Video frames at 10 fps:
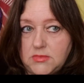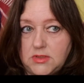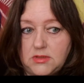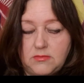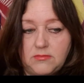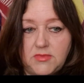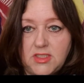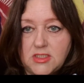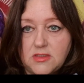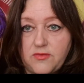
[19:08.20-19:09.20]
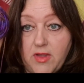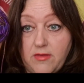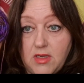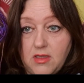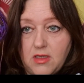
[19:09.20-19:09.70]
knits
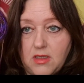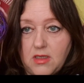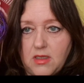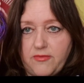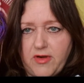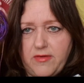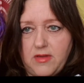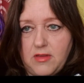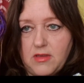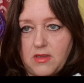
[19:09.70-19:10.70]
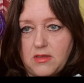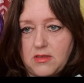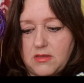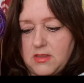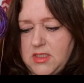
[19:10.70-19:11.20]
very, very
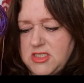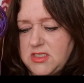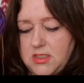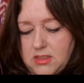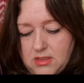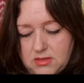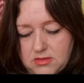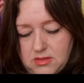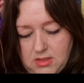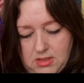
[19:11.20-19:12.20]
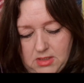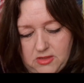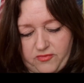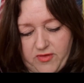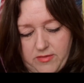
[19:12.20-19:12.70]
easy.
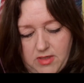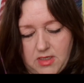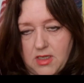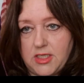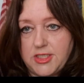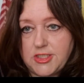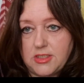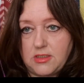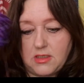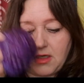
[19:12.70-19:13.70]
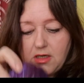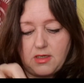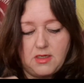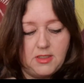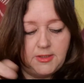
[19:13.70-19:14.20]
It's very nice
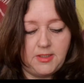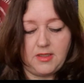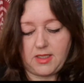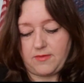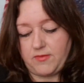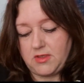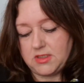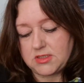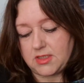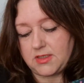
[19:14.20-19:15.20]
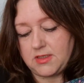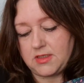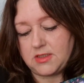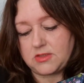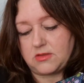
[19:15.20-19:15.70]
yarn, and these I
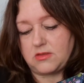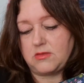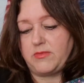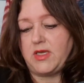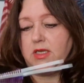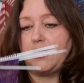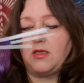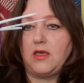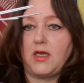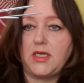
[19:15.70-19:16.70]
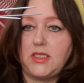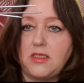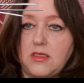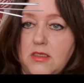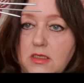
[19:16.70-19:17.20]
knit on my
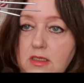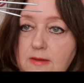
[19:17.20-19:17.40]
Addi